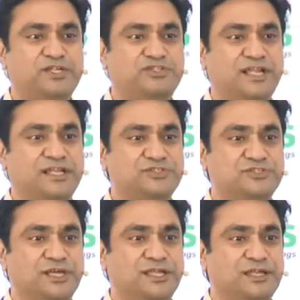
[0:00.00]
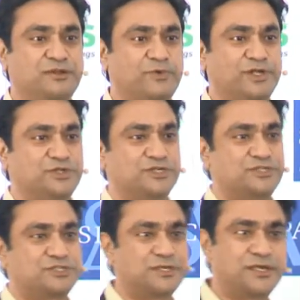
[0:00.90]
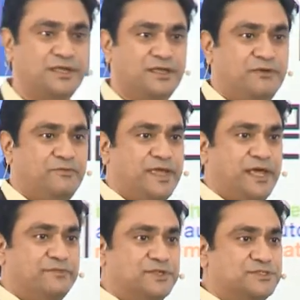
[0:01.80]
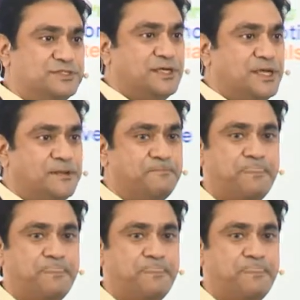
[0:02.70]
challenge in winters. We have this, a